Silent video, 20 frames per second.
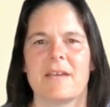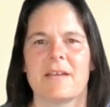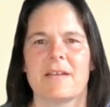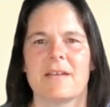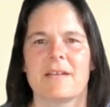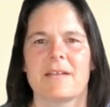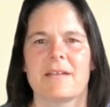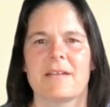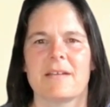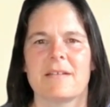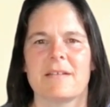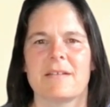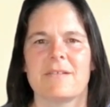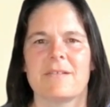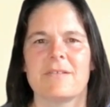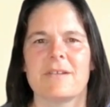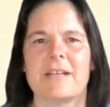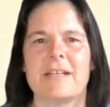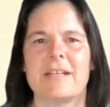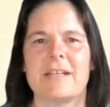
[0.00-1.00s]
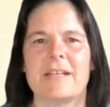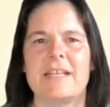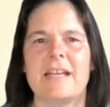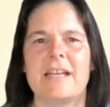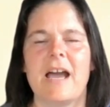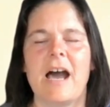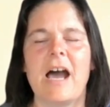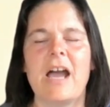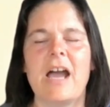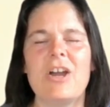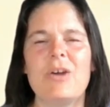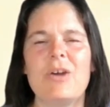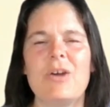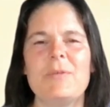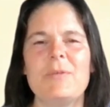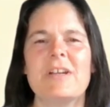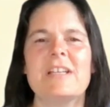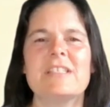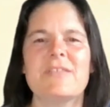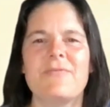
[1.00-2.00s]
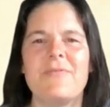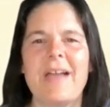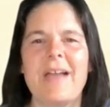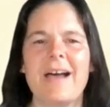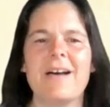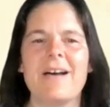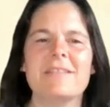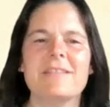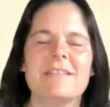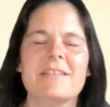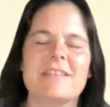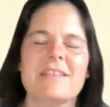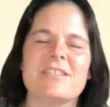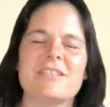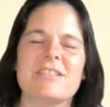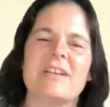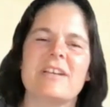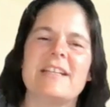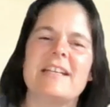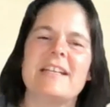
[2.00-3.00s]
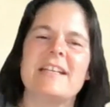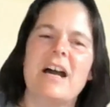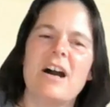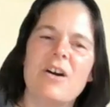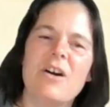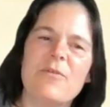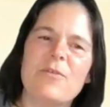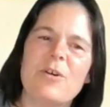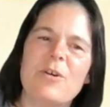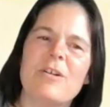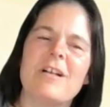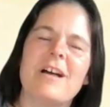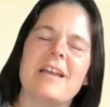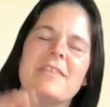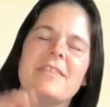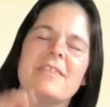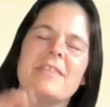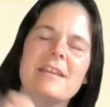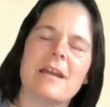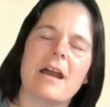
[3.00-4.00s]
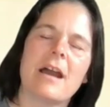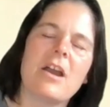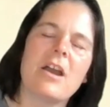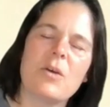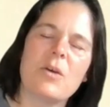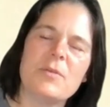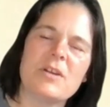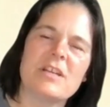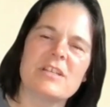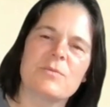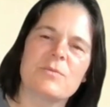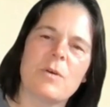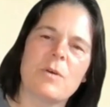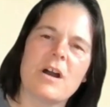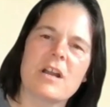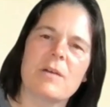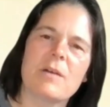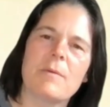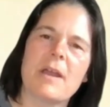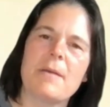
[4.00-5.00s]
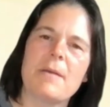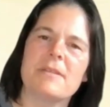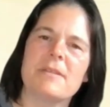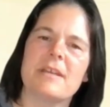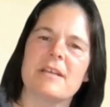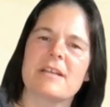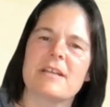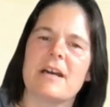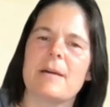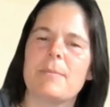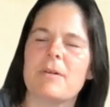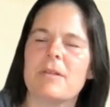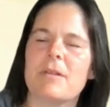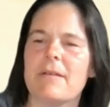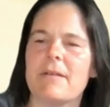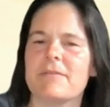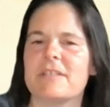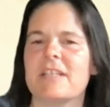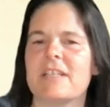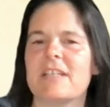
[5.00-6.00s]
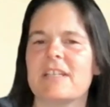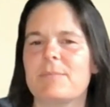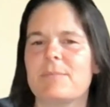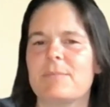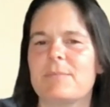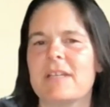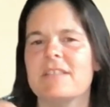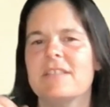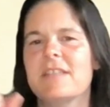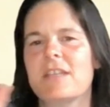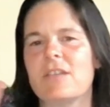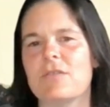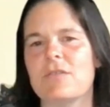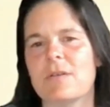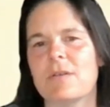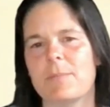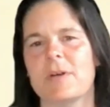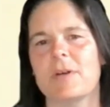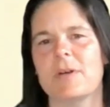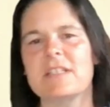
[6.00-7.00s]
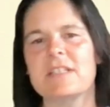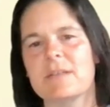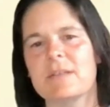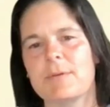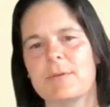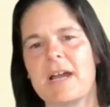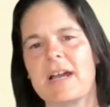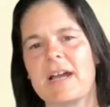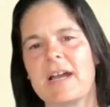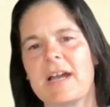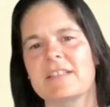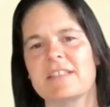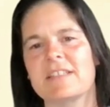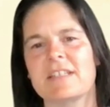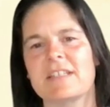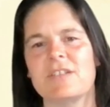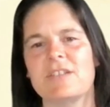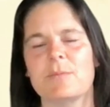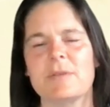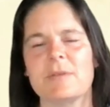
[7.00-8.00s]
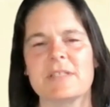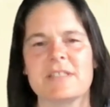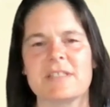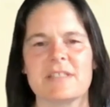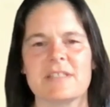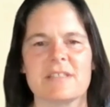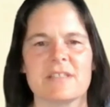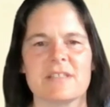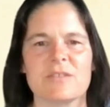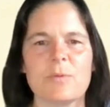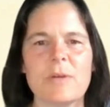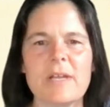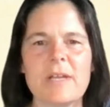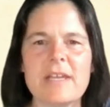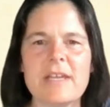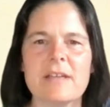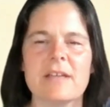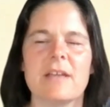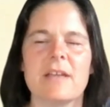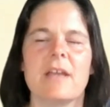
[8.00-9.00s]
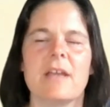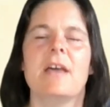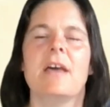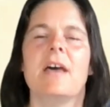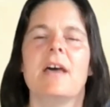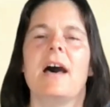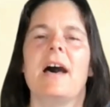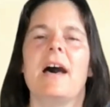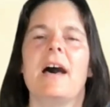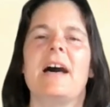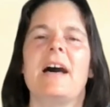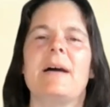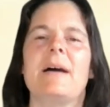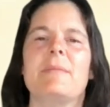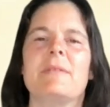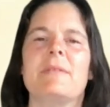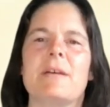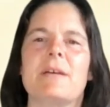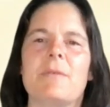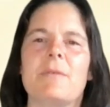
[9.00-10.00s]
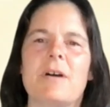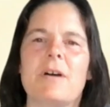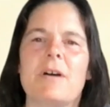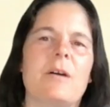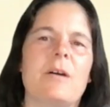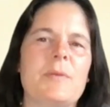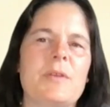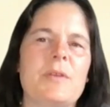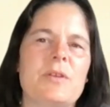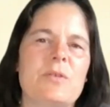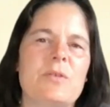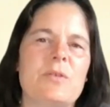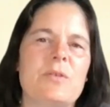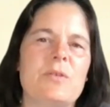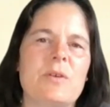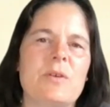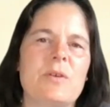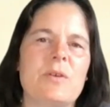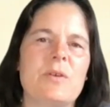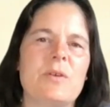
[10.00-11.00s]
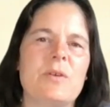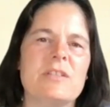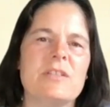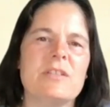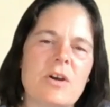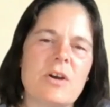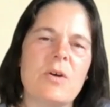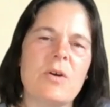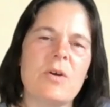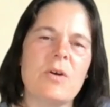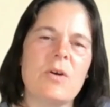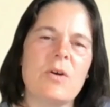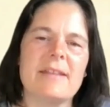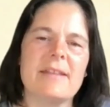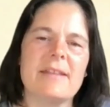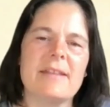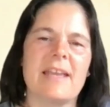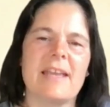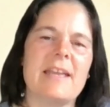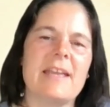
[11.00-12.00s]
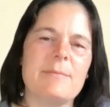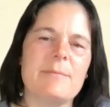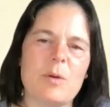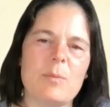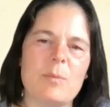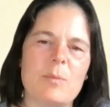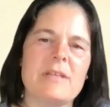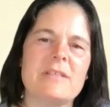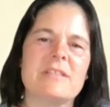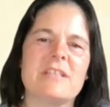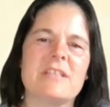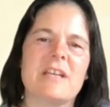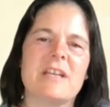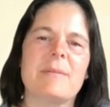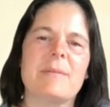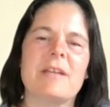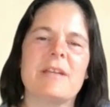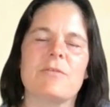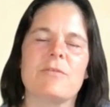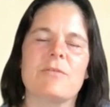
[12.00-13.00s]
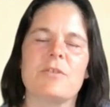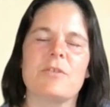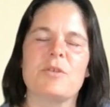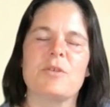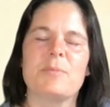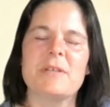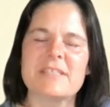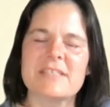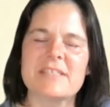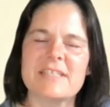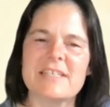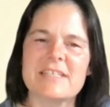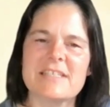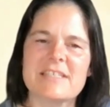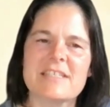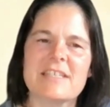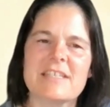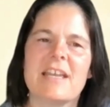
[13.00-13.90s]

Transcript: Alrighty. I hope you guys found this training helpful. I hope you guys walk away with a couple of tidbits that you can put into practice in your business this week that will help you to grow and gain momentum and grow your business.